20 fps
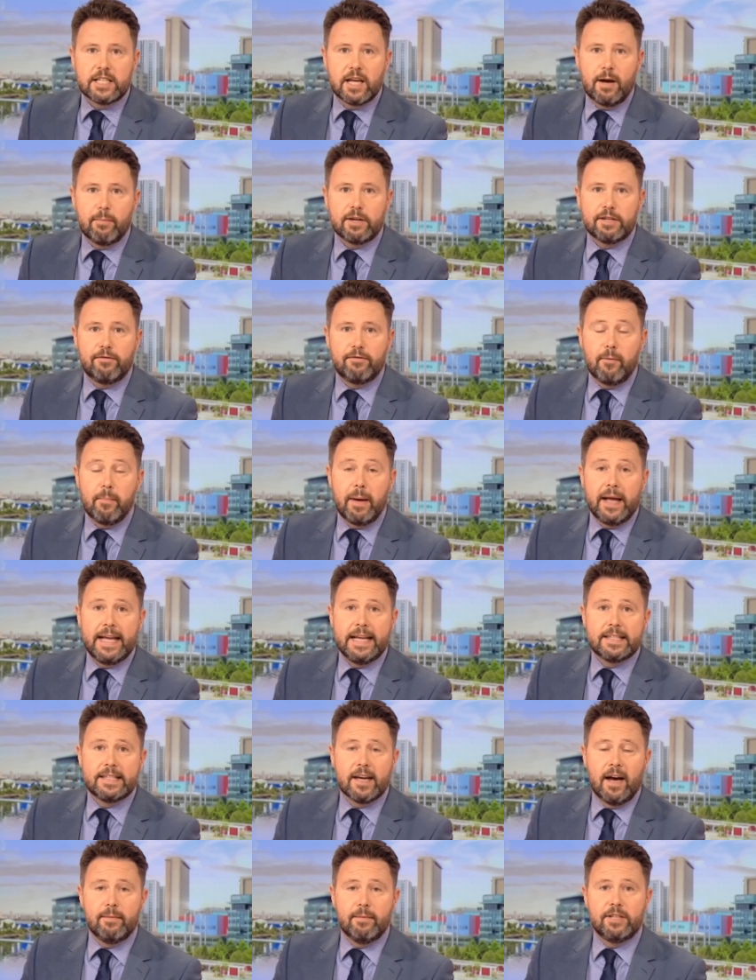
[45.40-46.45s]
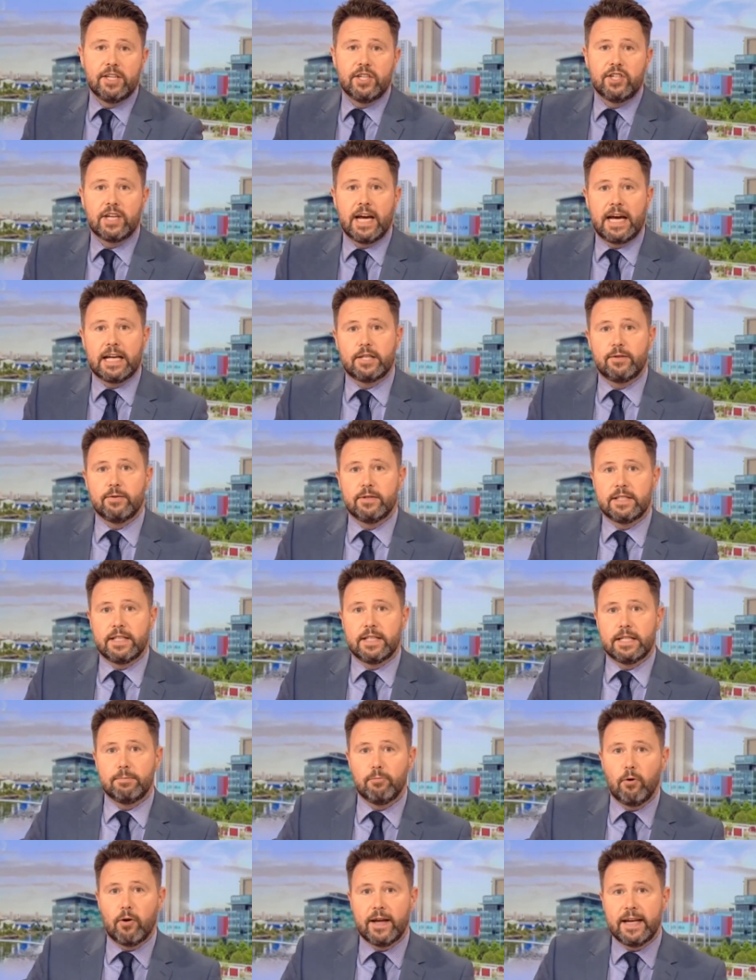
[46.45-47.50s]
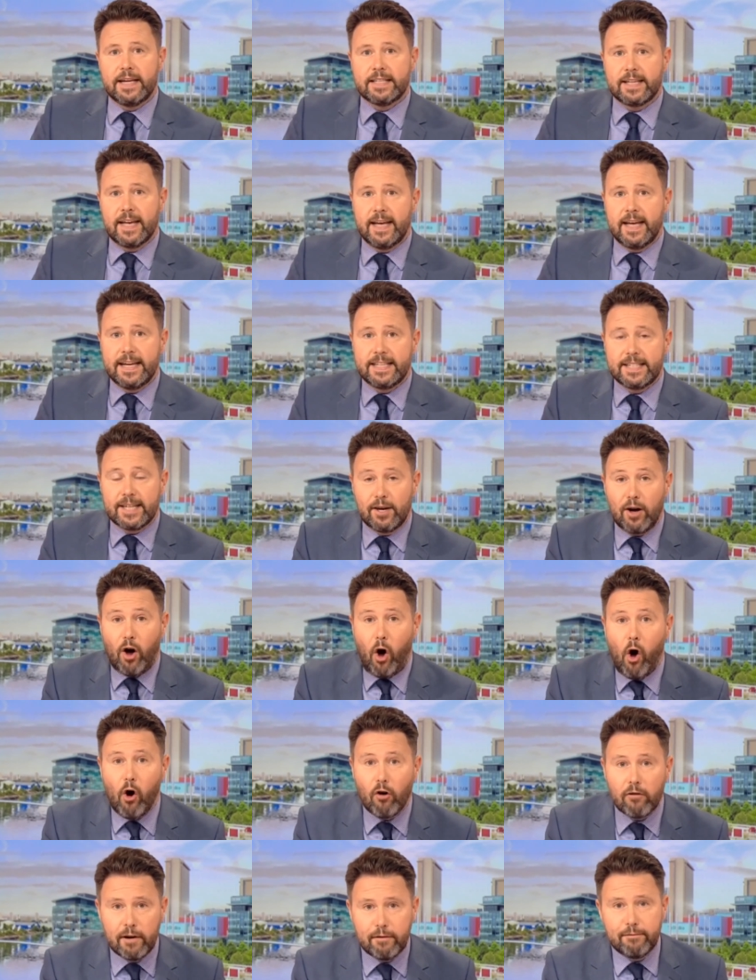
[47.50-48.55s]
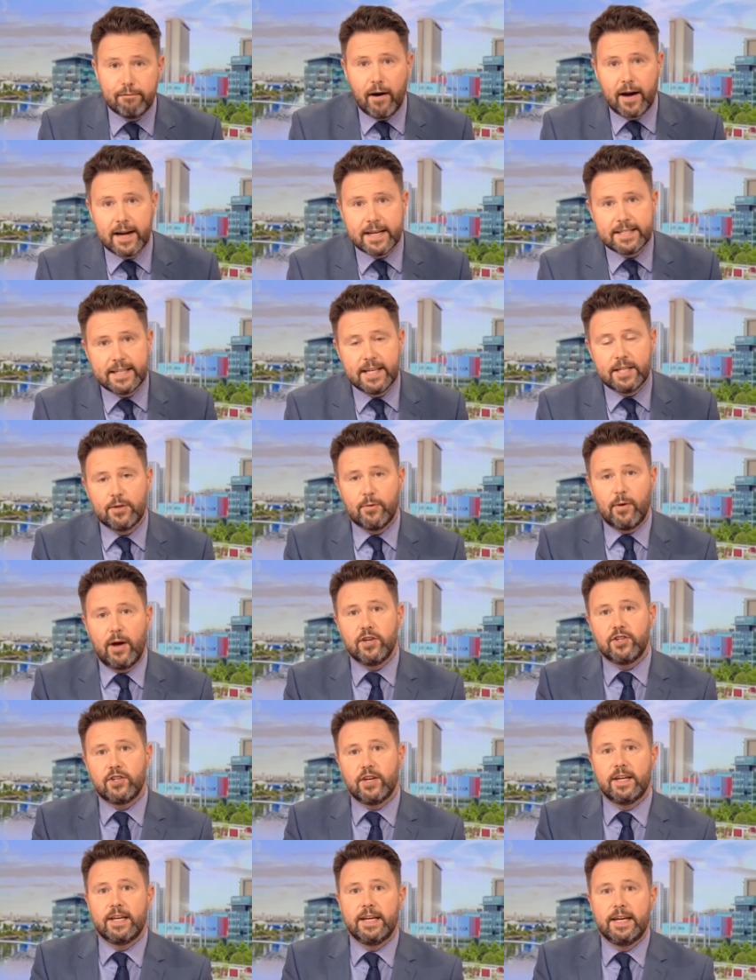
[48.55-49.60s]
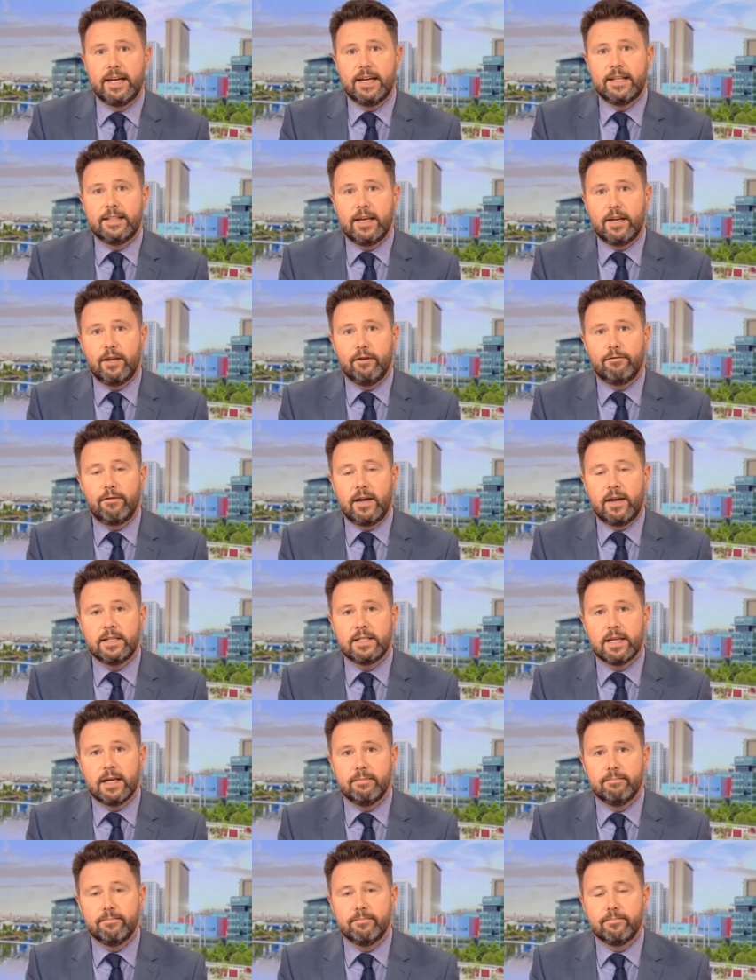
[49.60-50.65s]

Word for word: so much for making time to chat to us this morning. It's a, it's a horrifying situation that you're facing.